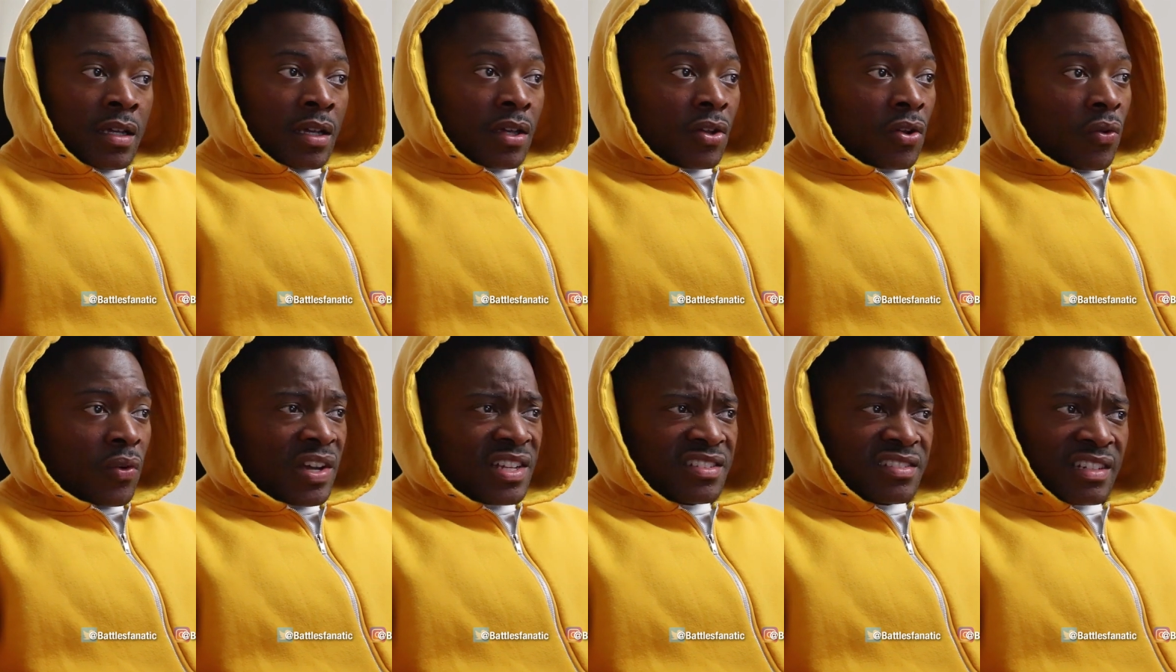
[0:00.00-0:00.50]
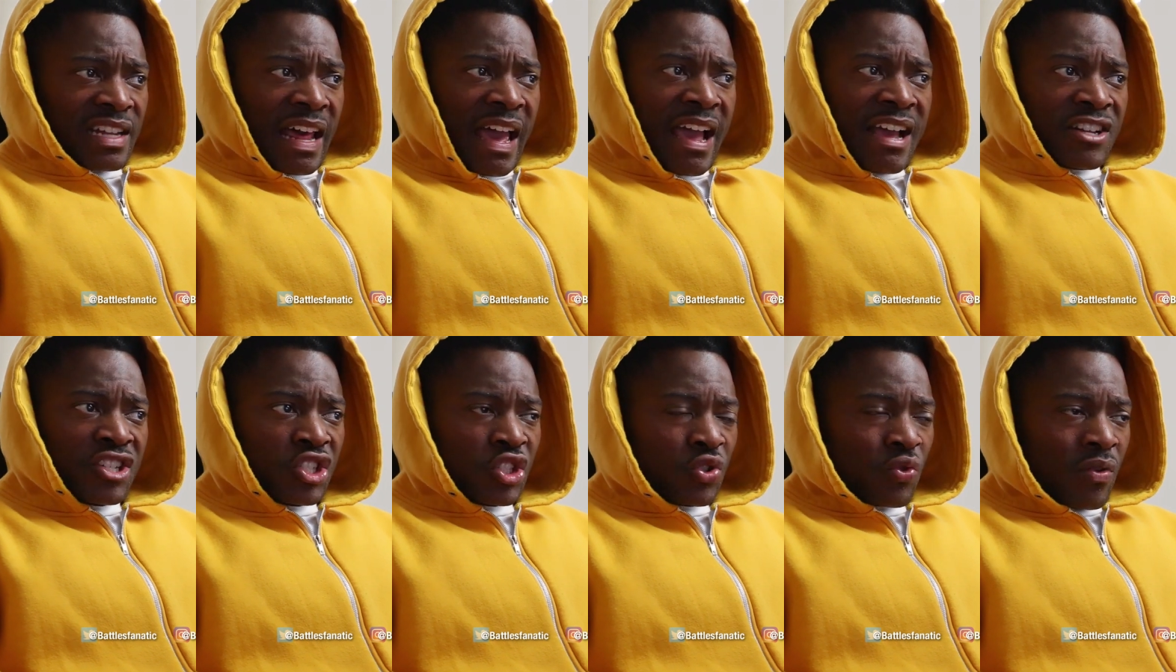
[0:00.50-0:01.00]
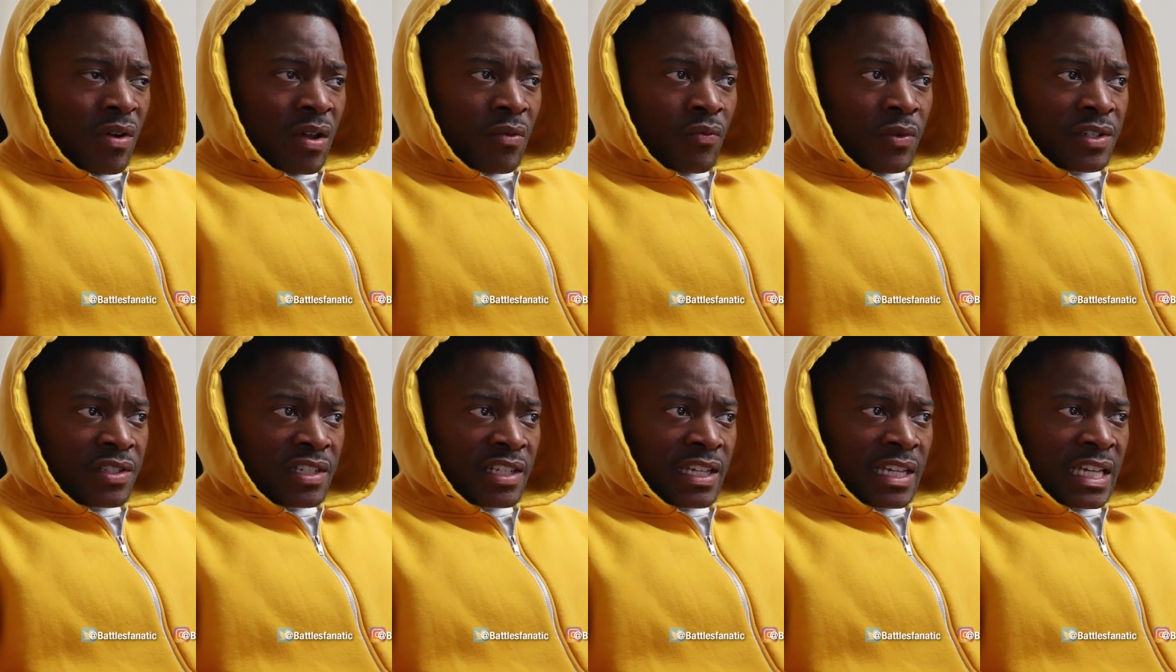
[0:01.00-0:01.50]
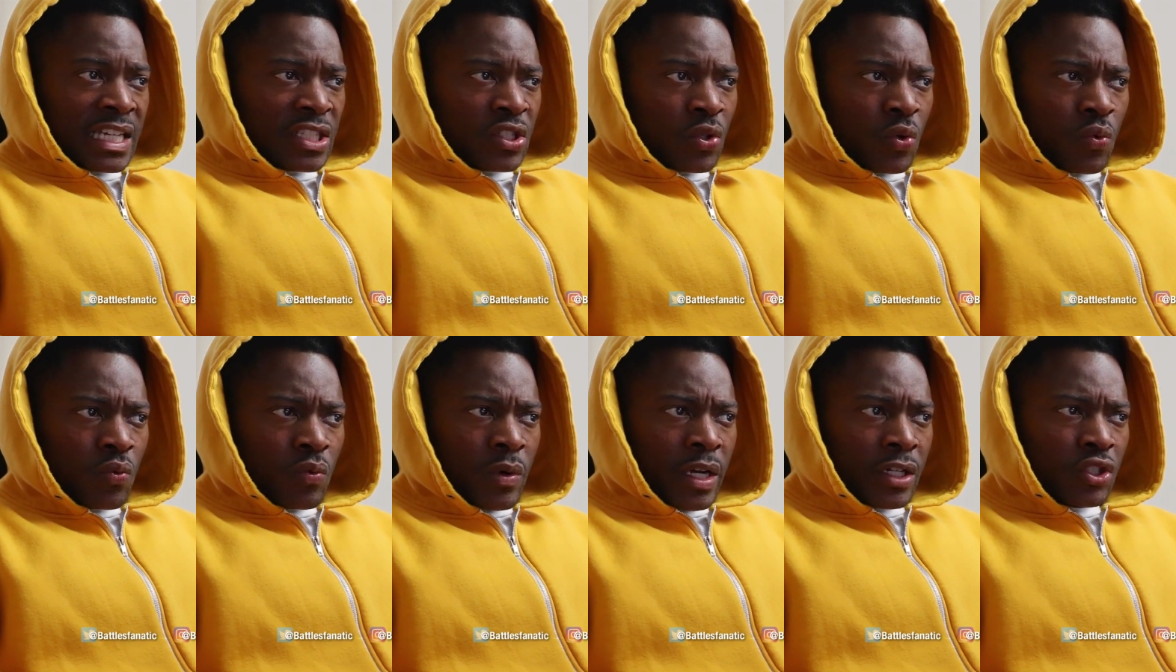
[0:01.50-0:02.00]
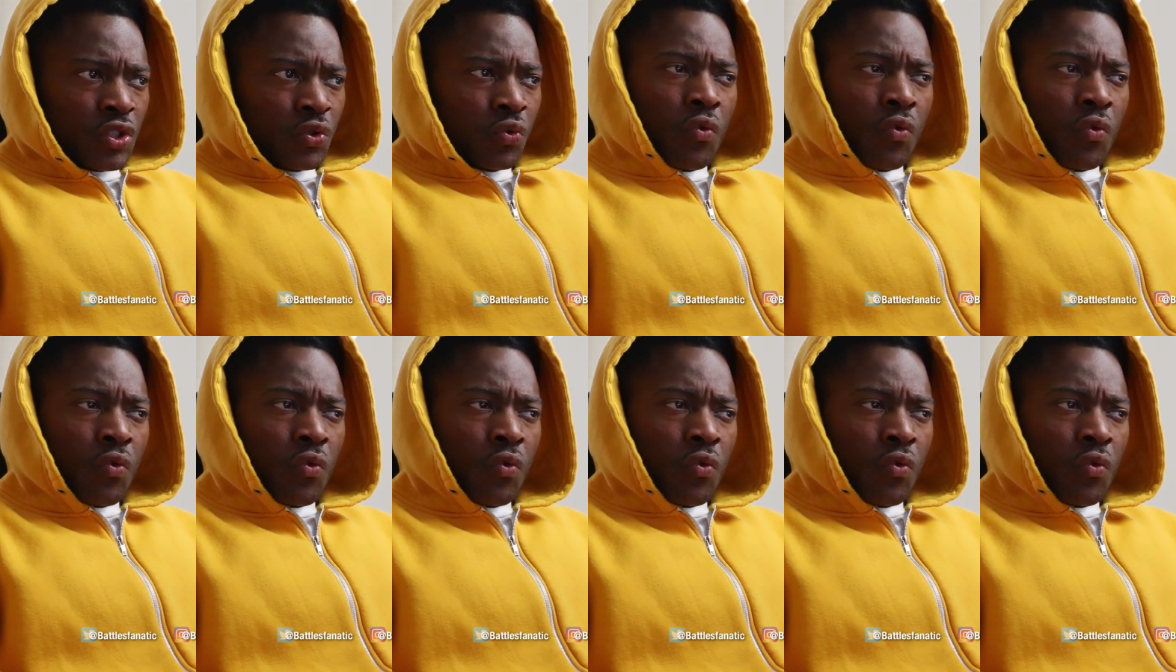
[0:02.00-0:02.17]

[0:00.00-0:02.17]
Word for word: You know, his last showing was against who? What?